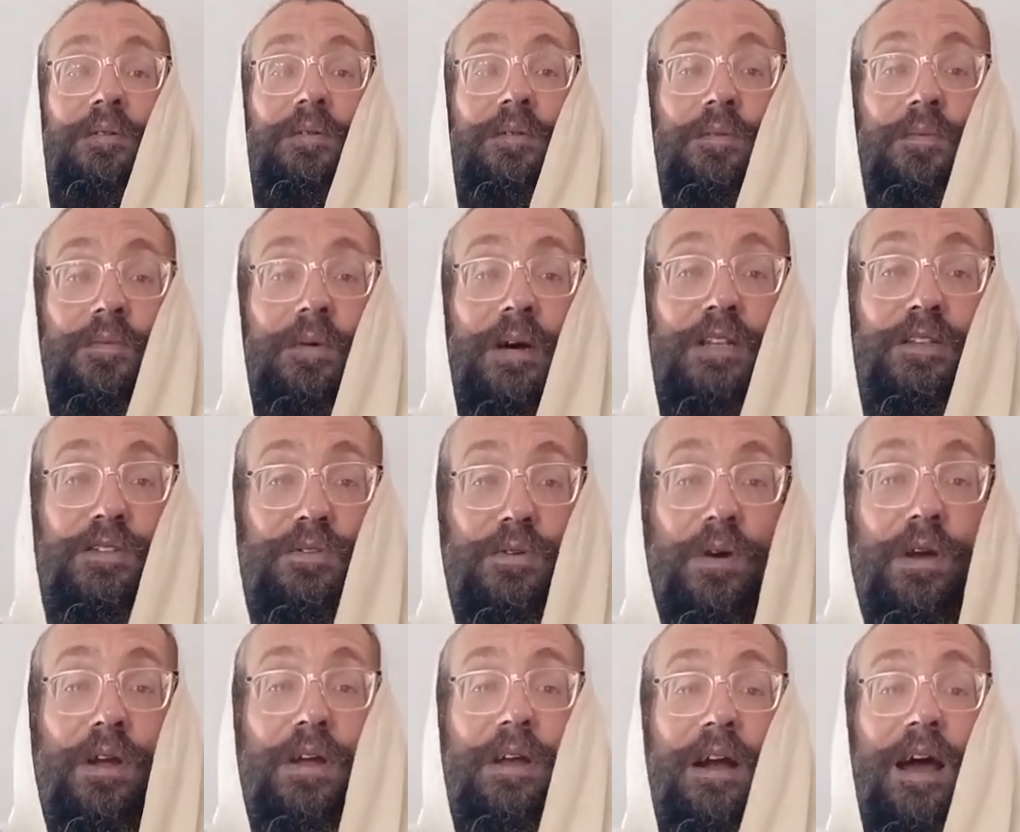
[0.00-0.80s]
what's
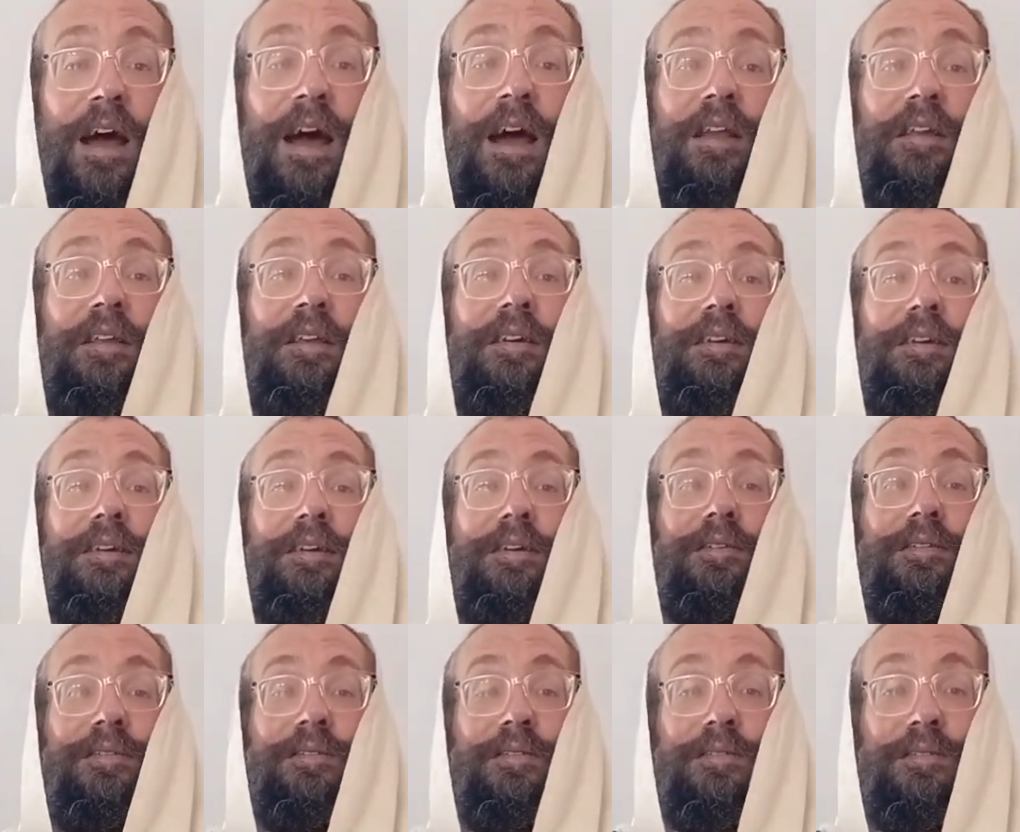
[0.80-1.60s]
going on here?
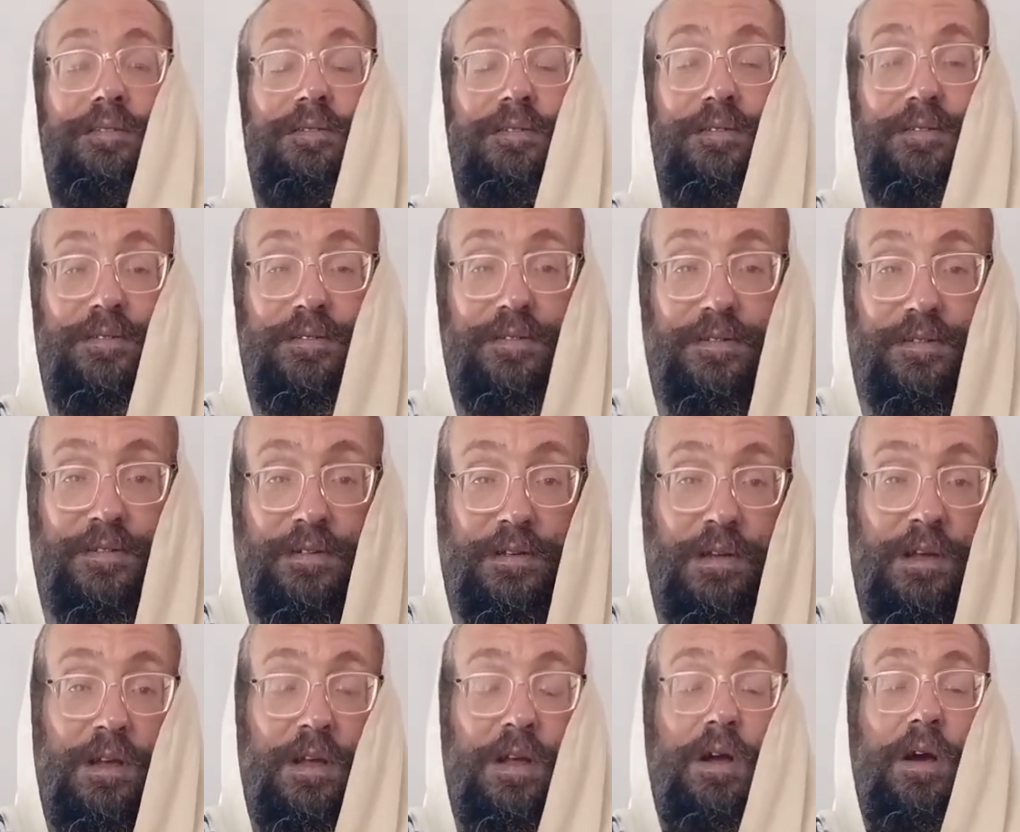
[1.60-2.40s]

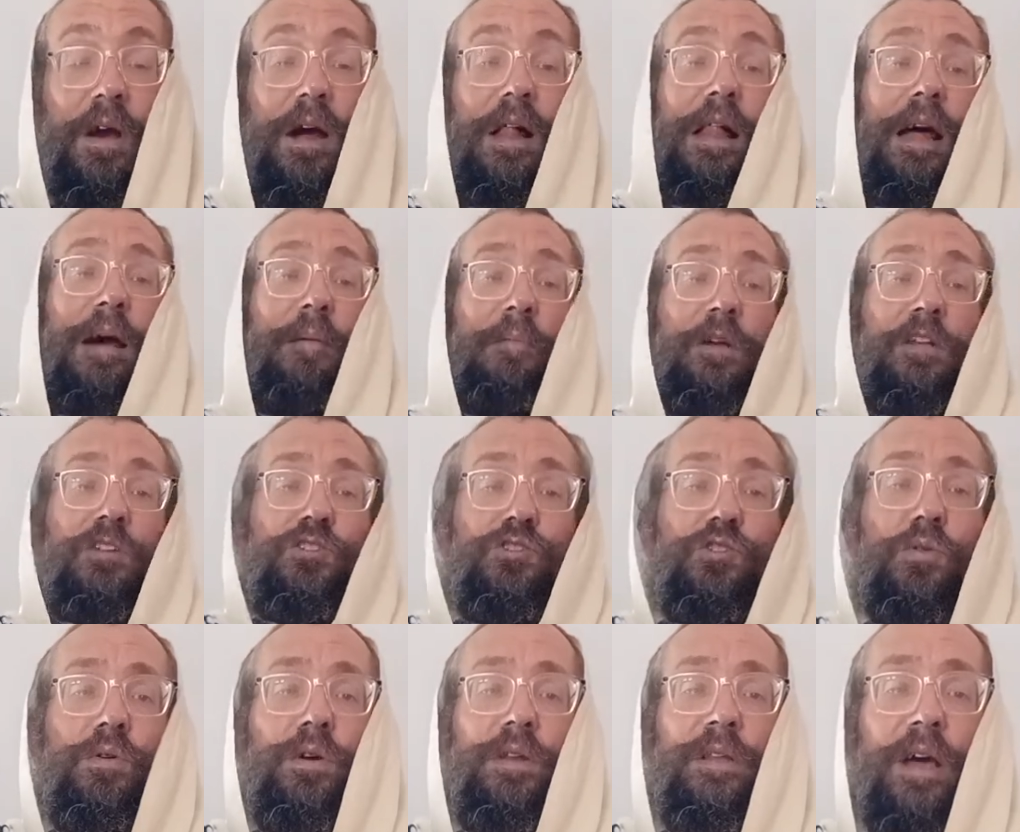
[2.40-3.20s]
Oh, I'm a
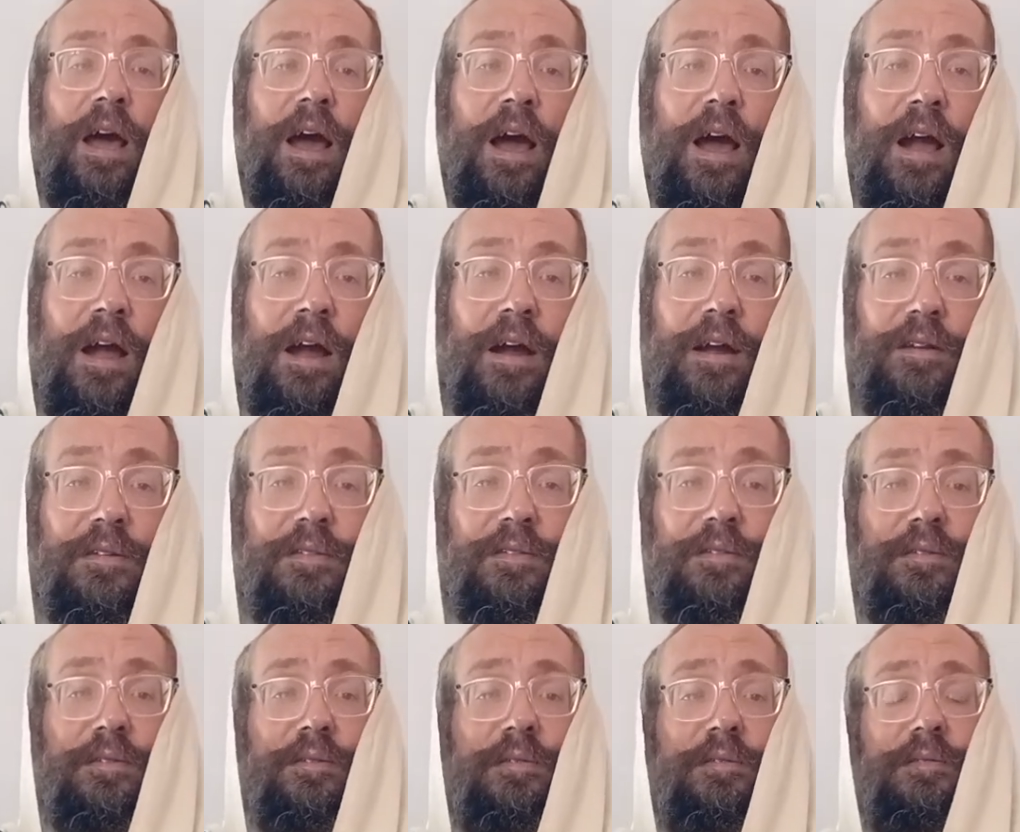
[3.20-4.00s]
Jew in the
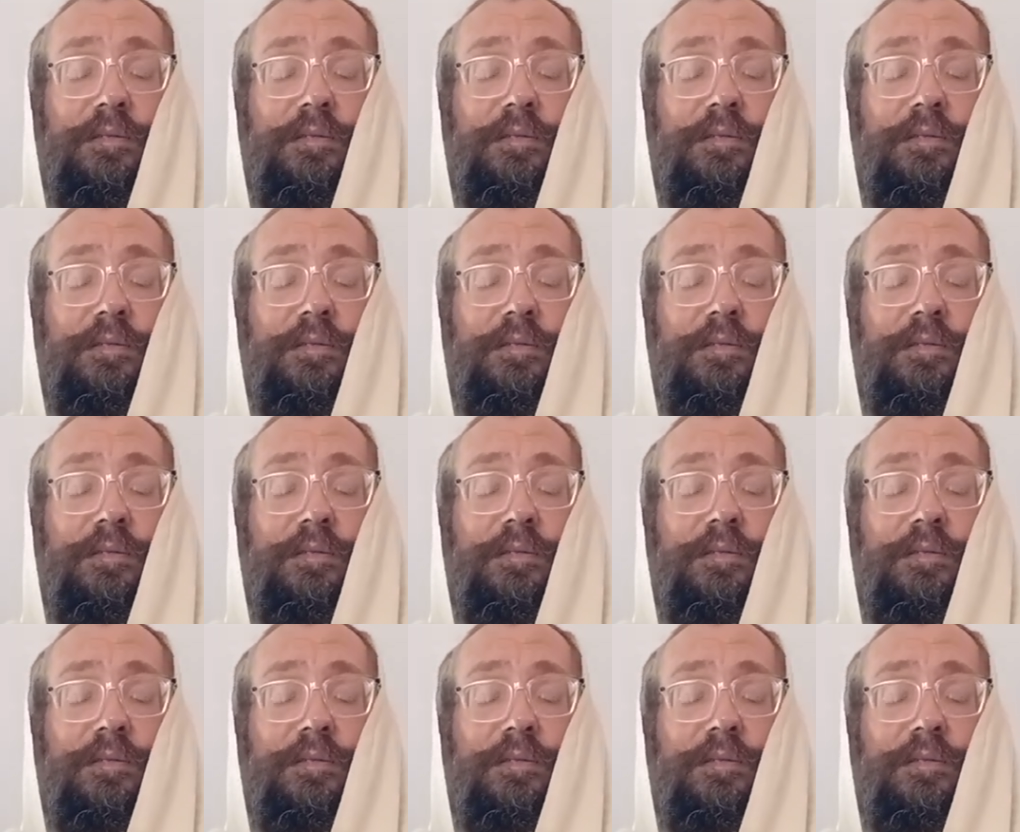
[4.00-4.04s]
heart.